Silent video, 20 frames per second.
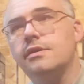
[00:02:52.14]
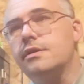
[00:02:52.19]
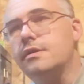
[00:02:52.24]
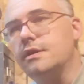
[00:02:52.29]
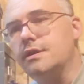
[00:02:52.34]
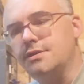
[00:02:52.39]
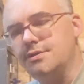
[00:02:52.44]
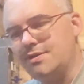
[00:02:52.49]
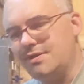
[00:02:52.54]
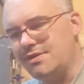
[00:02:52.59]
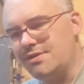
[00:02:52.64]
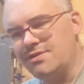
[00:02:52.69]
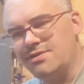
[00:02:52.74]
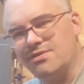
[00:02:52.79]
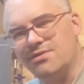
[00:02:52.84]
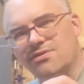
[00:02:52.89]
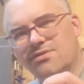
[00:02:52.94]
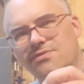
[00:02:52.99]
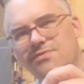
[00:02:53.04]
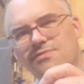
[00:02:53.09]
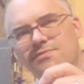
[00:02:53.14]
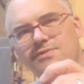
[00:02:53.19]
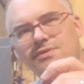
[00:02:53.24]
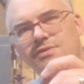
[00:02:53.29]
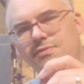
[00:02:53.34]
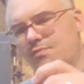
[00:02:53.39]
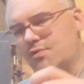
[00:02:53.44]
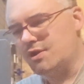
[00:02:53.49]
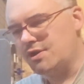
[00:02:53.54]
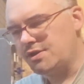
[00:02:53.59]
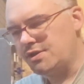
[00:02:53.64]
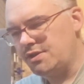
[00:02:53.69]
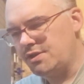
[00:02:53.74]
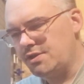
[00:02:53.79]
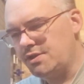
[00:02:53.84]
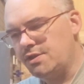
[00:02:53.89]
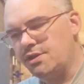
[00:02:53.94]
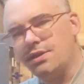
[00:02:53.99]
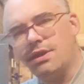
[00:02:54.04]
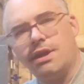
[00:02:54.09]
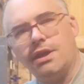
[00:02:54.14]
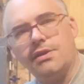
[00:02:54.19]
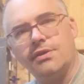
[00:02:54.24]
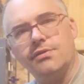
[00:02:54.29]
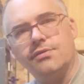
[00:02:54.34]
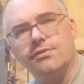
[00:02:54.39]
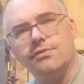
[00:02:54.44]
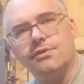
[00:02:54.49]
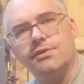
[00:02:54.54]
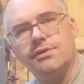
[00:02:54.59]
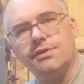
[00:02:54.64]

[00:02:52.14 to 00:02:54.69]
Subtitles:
They're like little brushes to slide through the